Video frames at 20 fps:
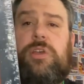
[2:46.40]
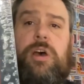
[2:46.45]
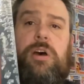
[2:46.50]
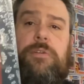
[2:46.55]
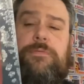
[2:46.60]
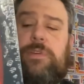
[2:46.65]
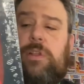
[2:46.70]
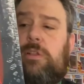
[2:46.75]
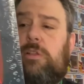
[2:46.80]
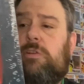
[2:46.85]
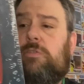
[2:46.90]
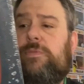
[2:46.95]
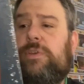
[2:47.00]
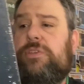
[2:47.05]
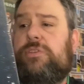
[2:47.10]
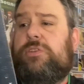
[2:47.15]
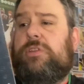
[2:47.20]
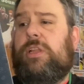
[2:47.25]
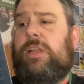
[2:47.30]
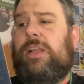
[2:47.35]
of Love Is
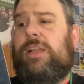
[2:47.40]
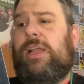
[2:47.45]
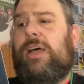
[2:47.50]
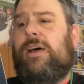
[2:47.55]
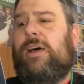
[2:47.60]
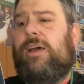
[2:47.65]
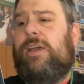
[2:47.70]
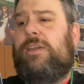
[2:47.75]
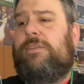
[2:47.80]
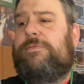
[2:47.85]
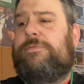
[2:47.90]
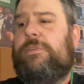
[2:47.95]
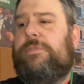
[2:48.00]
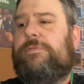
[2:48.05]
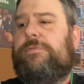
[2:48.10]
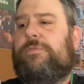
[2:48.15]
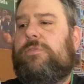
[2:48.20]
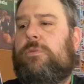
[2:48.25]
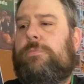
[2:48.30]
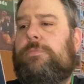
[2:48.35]
Still Alive
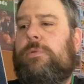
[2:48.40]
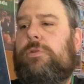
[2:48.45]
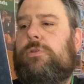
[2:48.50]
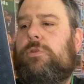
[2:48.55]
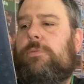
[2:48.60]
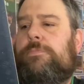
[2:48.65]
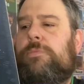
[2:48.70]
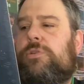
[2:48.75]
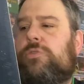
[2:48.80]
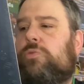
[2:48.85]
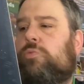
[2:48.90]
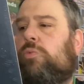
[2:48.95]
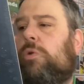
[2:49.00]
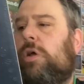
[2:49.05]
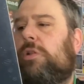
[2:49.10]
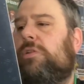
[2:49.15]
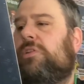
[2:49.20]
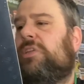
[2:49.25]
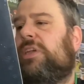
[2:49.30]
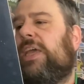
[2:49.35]
from numbers
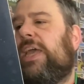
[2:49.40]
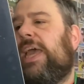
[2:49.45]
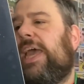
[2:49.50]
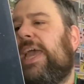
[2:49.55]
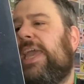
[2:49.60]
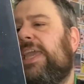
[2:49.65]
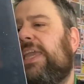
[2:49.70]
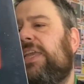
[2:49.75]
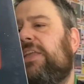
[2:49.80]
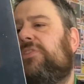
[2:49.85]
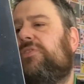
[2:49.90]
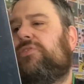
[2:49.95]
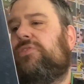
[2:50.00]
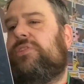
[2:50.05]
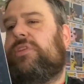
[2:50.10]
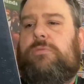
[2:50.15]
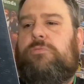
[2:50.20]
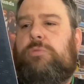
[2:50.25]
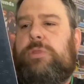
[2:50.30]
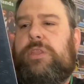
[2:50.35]
1 to 8,
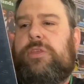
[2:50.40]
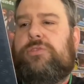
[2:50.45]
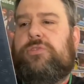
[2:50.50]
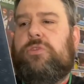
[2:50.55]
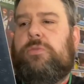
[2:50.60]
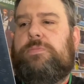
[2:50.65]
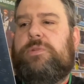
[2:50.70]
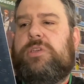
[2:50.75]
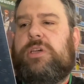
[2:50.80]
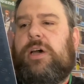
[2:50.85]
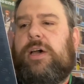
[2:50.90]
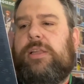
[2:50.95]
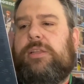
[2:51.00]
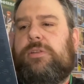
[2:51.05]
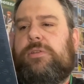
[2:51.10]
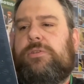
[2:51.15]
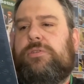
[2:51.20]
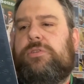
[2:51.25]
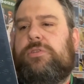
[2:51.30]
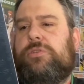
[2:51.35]
with the
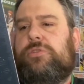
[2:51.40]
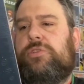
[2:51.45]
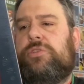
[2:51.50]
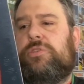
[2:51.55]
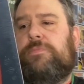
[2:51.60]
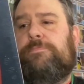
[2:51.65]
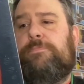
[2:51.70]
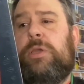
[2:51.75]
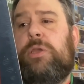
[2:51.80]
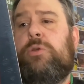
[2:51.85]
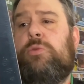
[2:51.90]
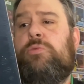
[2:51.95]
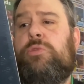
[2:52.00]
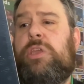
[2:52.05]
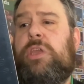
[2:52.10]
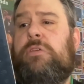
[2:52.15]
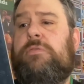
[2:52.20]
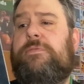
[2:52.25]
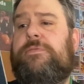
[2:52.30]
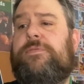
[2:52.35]
subtitles such as Moon
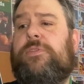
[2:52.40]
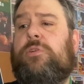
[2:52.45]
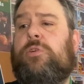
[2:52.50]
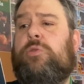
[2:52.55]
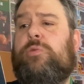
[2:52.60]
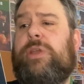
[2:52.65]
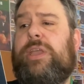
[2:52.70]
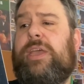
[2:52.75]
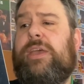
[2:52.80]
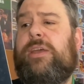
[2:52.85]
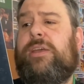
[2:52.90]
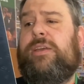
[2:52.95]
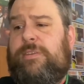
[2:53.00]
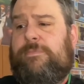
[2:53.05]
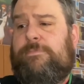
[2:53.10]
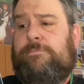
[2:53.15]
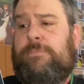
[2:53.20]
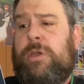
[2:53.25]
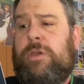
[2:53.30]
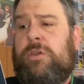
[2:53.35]
Euphoria,
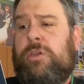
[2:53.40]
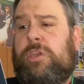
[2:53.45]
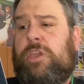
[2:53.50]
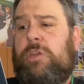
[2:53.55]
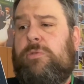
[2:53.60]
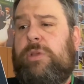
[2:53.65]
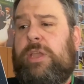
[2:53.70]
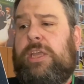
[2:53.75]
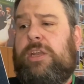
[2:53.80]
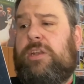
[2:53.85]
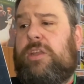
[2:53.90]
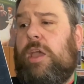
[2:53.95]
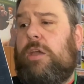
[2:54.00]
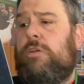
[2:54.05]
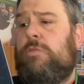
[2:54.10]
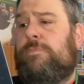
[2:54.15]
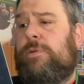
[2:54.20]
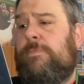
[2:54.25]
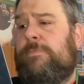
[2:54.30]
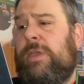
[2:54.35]
Mercury
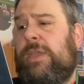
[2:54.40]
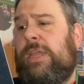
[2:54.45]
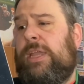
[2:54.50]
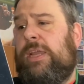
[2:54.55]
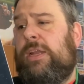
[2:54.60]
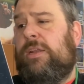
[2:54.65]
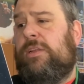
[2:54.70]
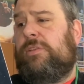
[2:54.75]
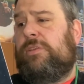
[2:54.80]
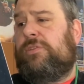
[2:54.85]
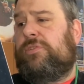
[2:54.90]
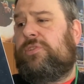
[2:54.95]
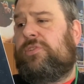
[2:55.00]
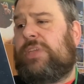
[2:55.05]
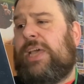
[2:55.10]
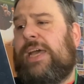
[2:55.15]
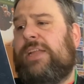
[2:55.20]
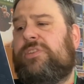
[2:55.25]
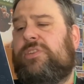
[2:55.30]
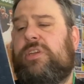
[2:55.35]
Dopamine,
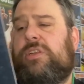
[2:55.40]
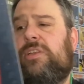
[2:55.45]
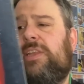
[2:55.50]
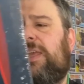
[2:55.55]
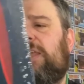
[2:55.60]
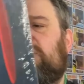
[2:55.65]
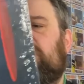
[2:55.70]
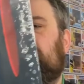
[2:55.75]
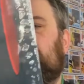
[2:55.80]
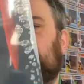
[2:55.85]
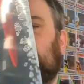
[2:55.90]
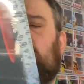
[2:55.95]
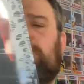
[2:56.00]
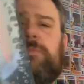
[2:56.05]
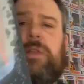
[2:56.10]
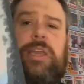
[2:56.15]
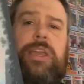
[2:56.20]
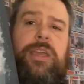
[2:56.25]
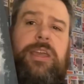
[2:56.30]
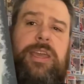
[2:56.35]
Saturn
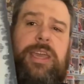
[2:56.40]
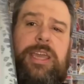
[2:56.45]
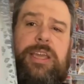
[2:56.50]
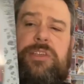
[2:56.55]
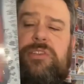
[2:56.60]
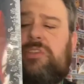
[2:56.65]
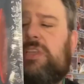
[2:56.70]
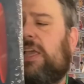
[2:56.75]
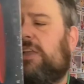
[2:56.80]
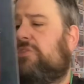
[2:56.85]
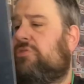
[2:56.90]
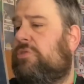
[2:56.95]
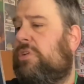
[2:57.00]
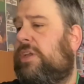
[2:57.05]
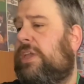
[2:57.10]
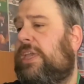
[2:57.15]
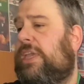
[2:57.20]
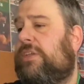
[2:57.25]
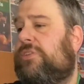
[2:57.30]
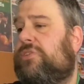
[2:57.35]
Insomnia, etc,
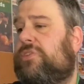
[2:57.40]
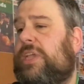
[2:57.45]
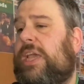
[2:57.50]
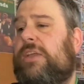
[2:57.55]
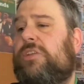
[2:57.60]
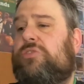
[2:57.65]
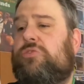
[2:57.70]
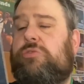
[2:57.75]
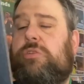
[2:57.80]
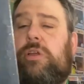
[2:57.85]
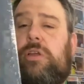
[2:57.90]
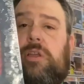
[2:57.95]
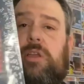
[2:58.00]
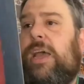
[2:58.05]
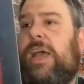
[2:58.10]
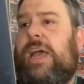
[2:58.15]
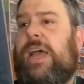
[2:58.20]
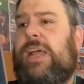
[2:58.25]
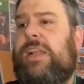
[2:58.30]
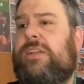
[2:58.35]
etc.
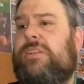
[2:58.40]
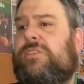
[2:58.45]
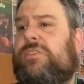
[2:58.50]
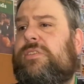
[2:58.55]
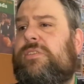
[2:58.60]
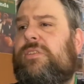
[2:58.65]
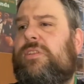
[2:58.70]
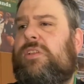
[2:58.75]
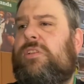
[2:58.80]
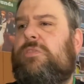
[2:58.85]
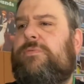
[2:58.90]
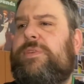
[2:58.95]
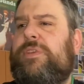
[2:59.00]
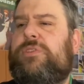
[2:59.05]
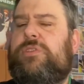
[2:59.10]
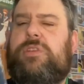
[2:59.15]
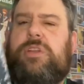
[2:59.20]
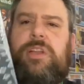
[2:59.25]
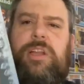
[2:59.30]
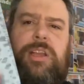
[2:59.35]
And Love Is
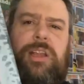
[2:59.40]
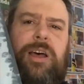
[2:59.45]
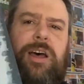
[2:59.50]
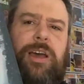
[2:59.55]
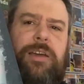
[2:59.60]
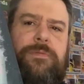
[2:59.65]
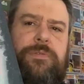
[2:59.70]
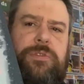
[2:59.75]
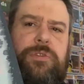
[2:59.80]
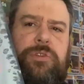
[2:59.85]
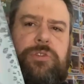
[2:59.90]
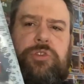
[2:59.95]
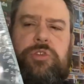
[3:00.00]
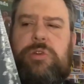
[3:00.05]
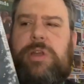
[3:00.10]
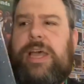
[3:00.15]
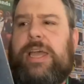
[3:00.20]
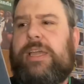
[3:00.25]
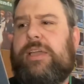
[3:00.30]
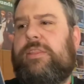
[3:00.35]
Still Alive was a
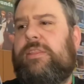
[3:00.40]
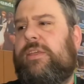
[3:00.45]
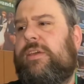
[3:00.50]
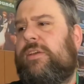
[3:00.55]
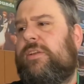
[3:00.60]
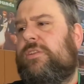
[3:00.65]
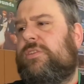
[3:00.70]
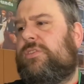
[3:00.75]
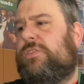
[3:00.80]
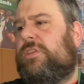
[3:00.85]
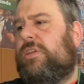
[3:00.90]
track that